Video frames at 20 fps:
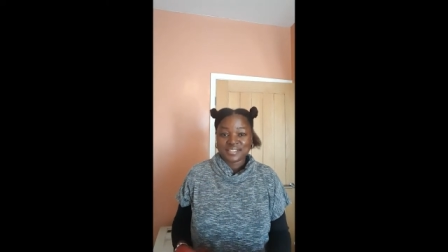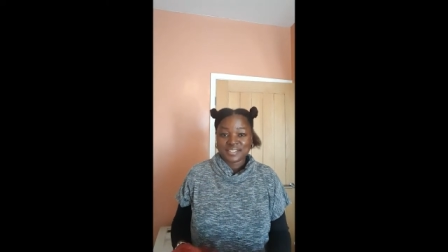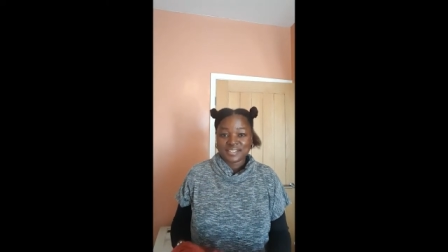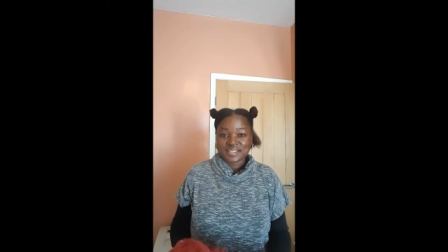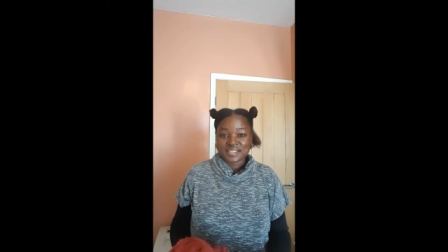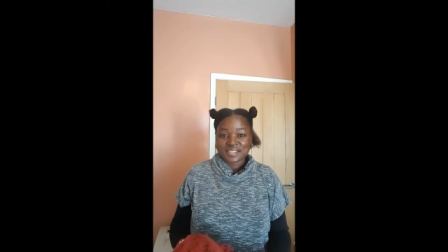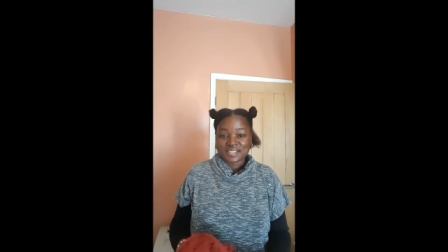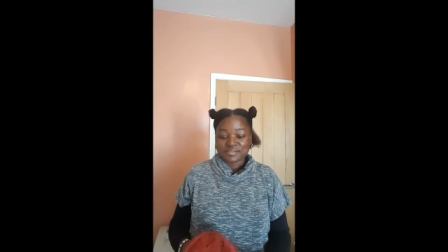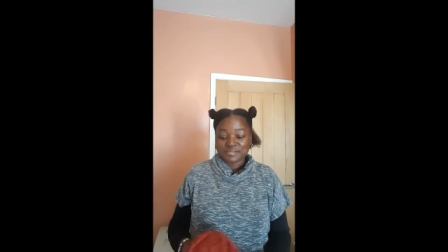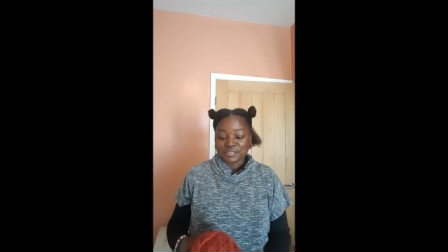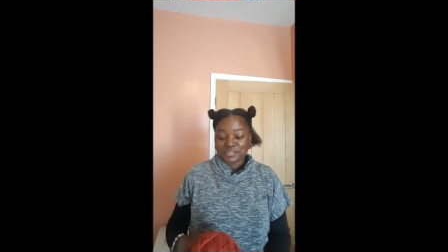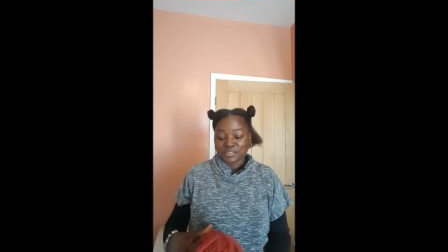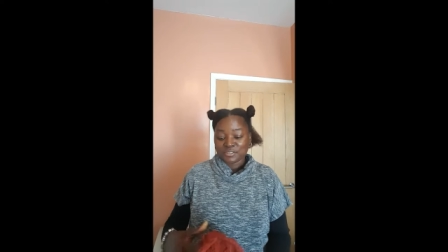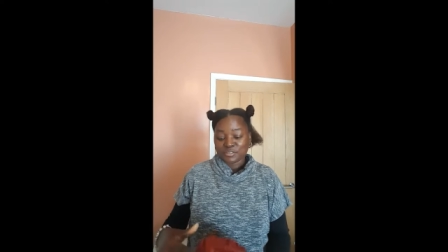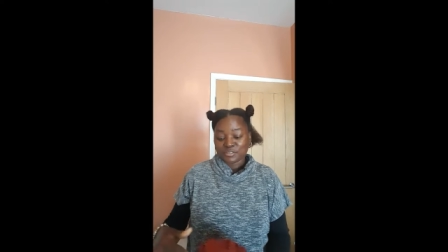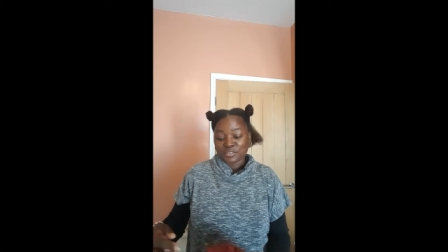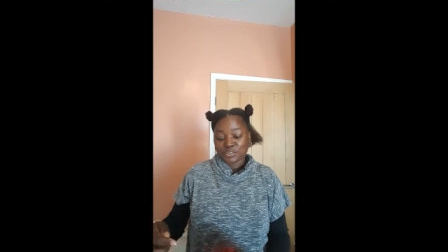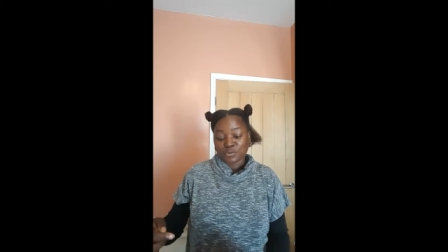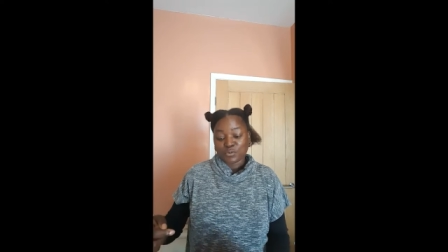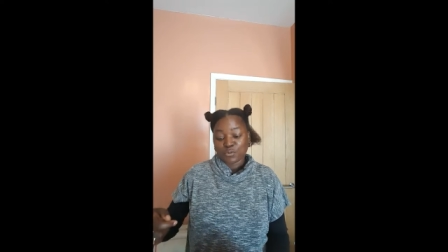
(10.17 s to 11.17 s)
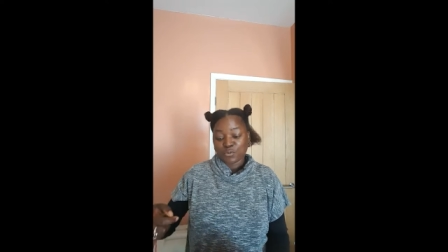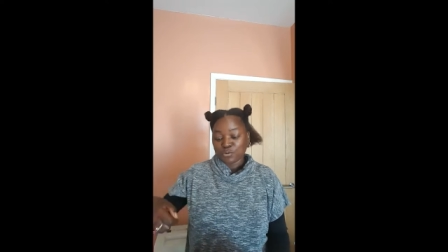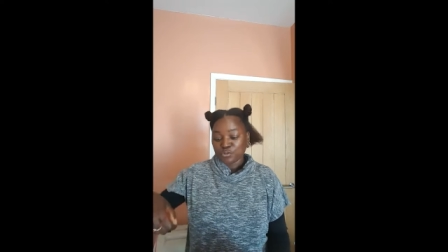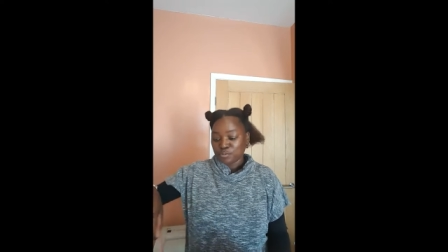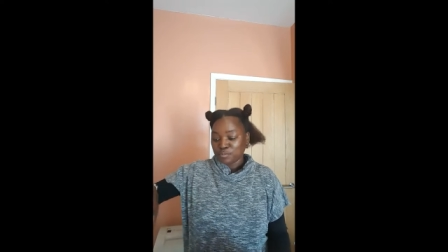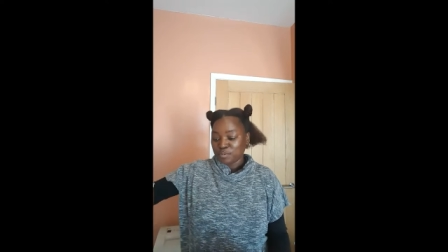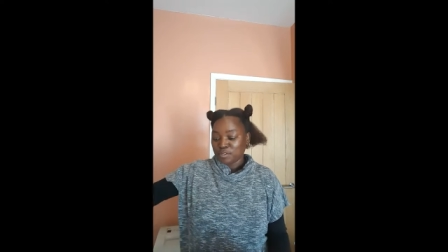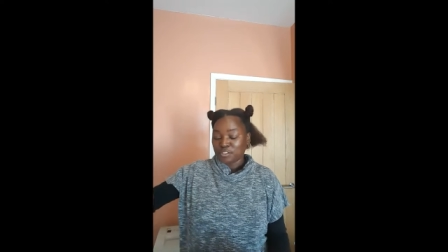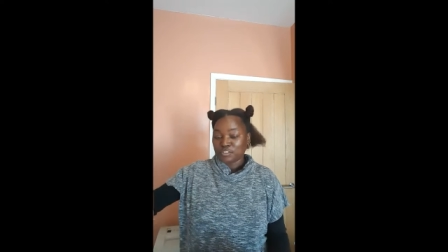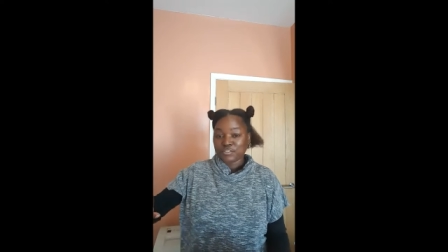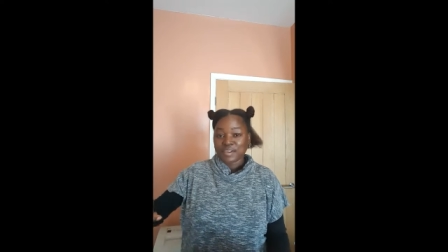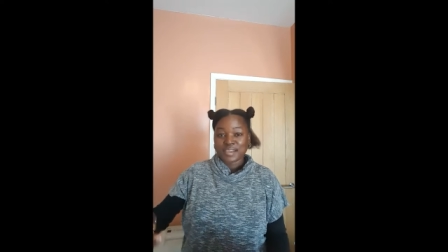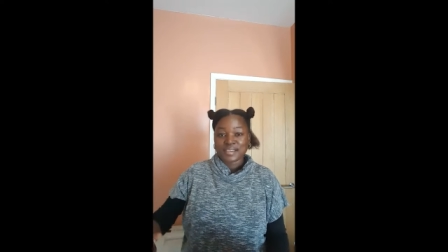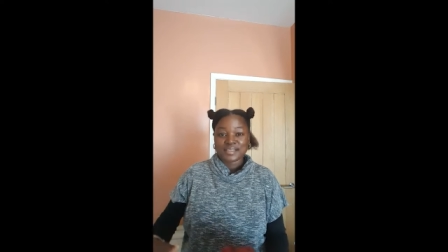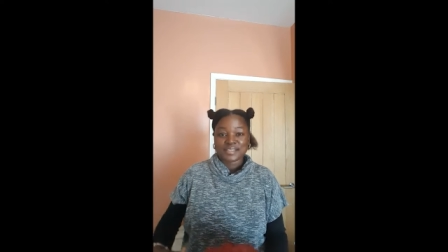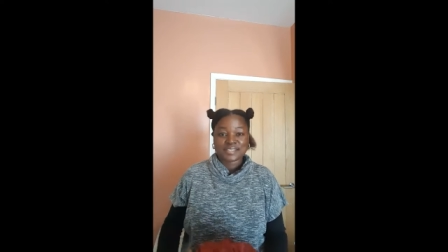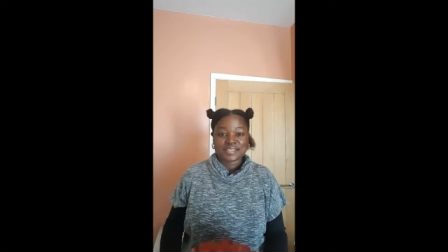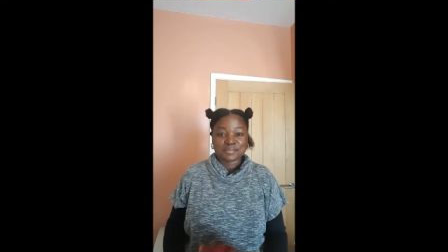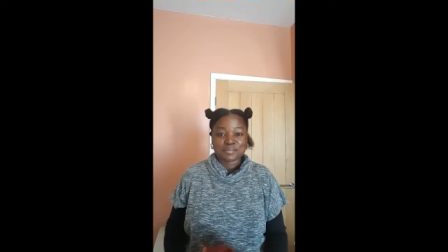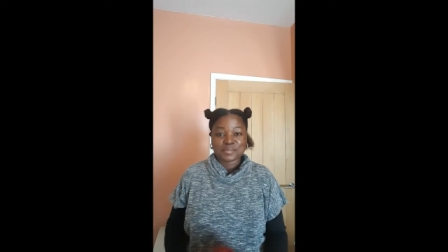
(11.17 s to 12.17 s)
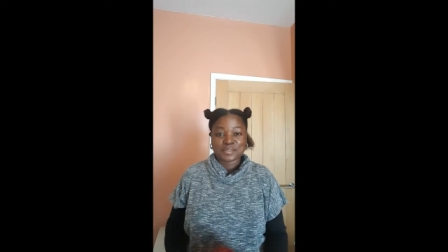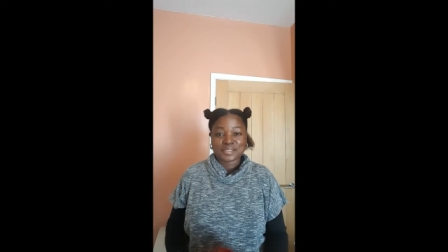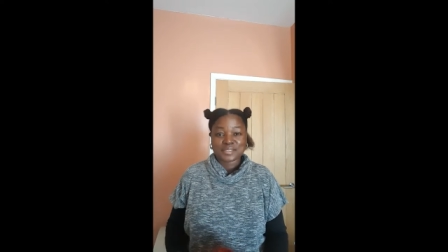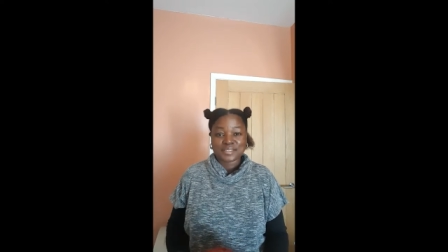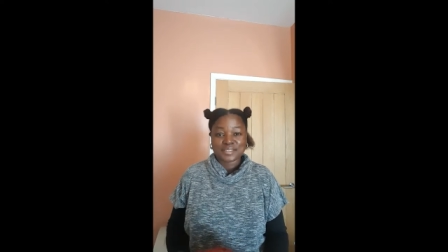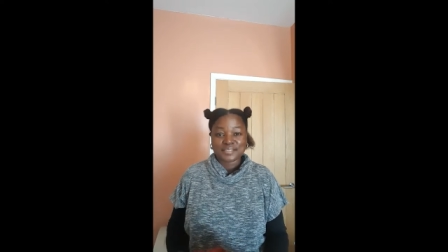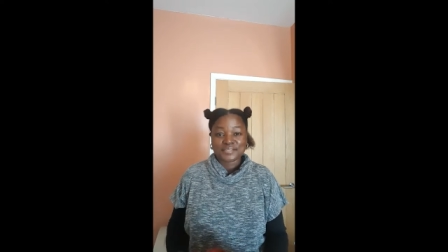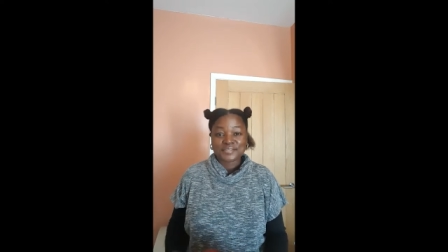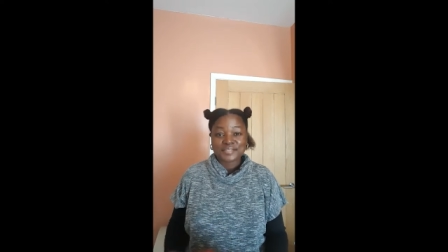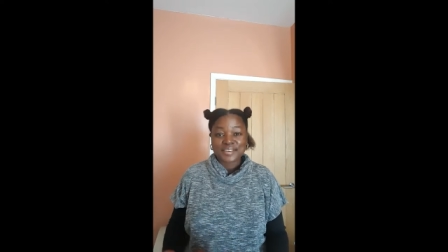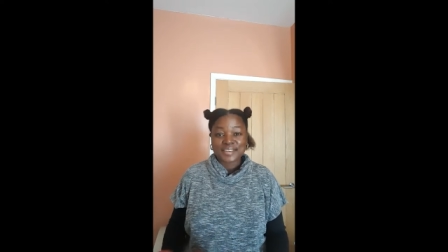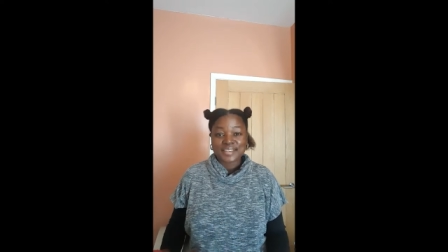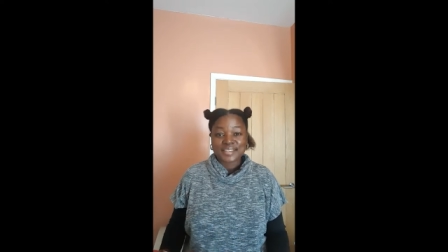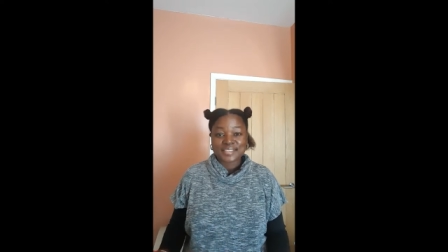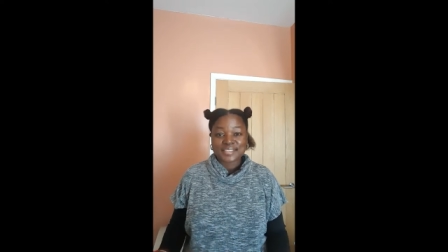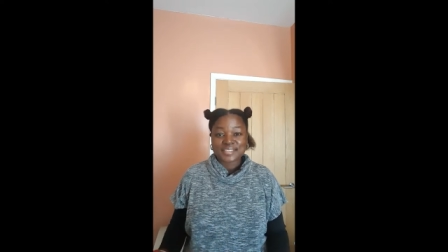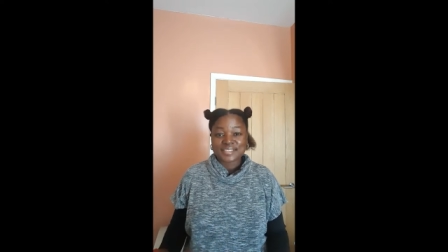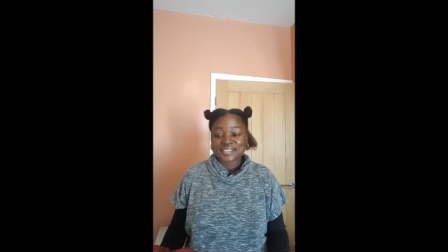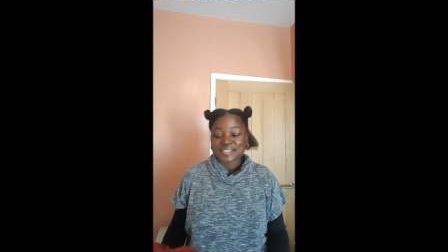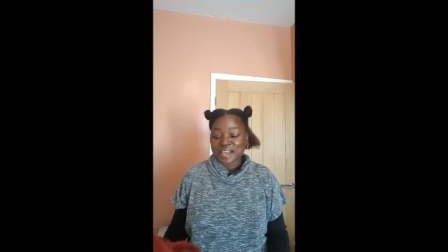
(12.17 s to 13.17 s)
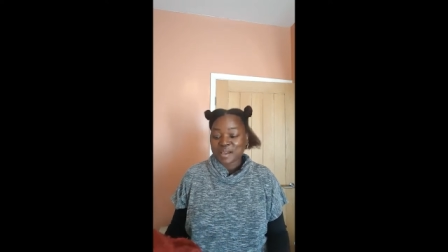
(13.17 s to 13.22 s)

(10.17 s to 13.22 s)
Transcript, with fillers: in this video today we're going to be trying something different